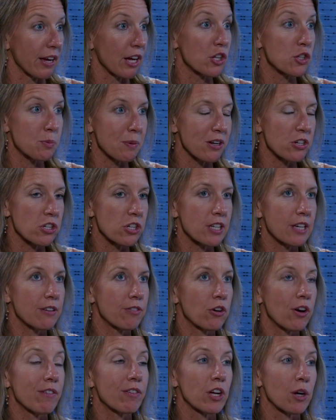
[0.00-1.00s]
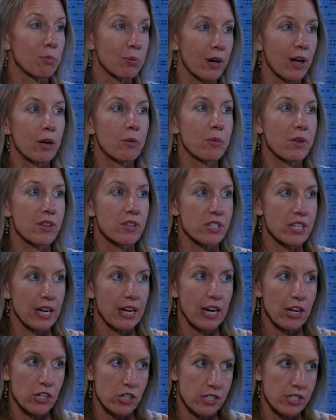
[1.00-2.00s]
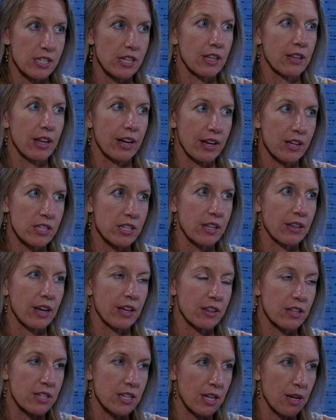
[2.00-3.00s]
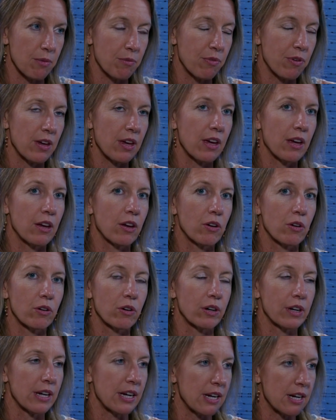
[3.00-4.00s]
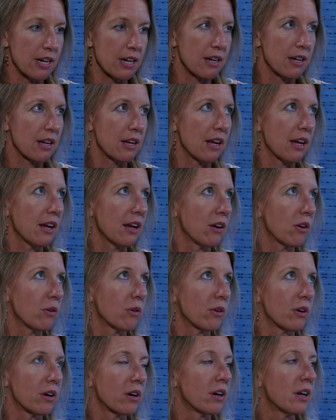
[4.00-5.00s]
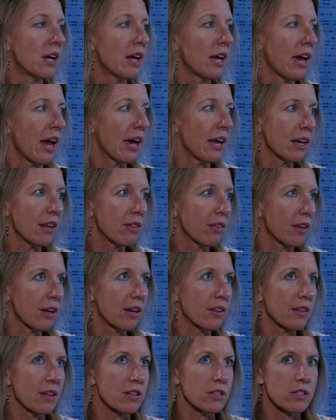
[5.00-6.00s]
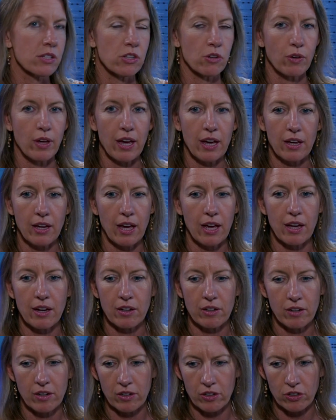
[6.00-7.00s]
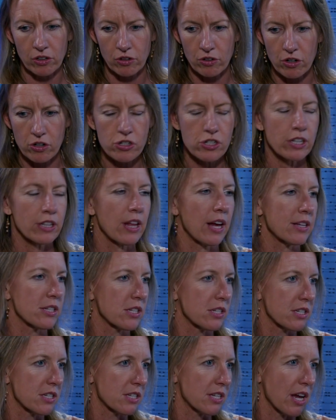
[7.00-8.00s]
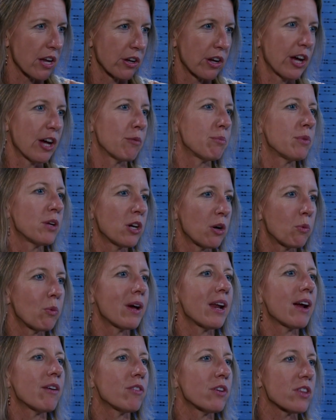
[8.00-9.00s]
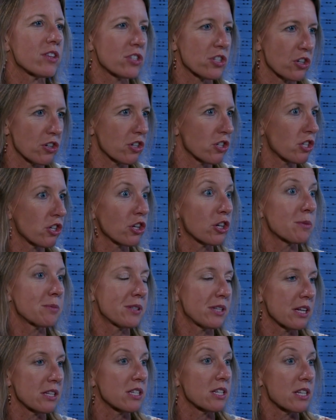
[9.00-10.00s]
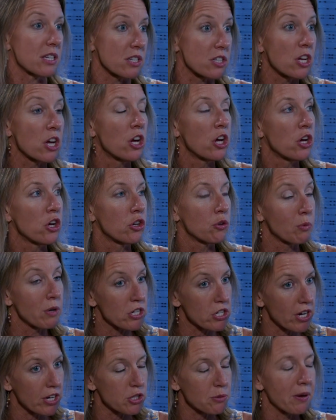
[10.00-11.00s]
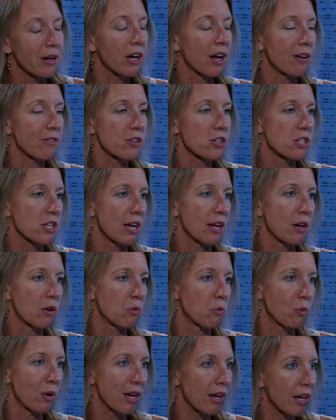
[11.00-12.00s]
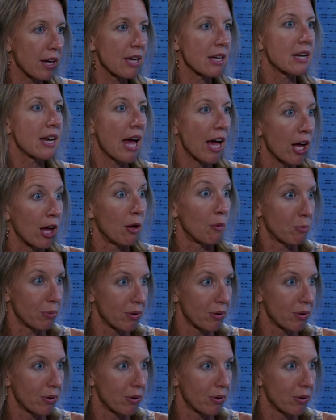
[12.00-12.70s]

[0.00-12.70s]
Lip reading: especially if you're having a problem with the state agency. Like I said, like the DMV or EDD or anything that's you can't get your nursing license is held up. Whatever the circumstance is, reach out to my office and we can help.